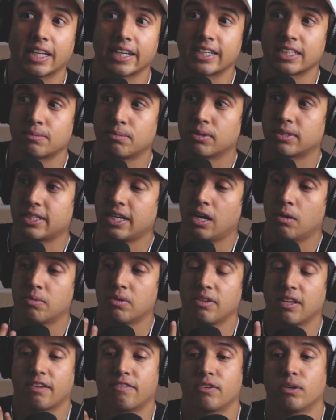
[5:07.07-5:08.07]
like it's supposed to help
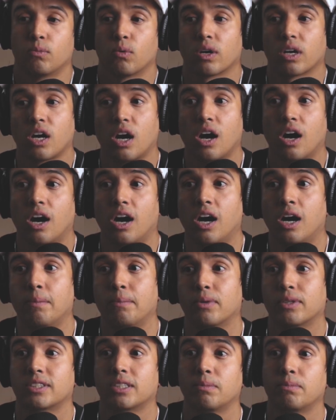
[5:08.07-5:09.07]
you like feel more
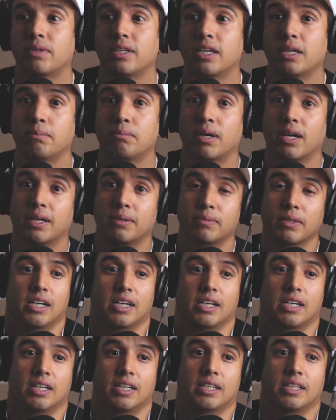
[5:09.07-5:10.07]
calm or something, but
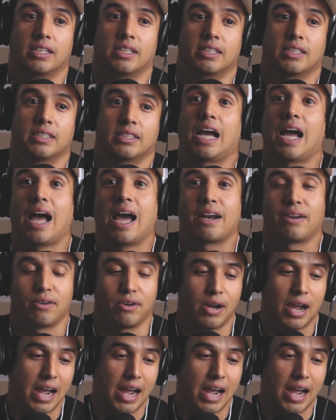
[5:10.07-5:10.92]
I don't know.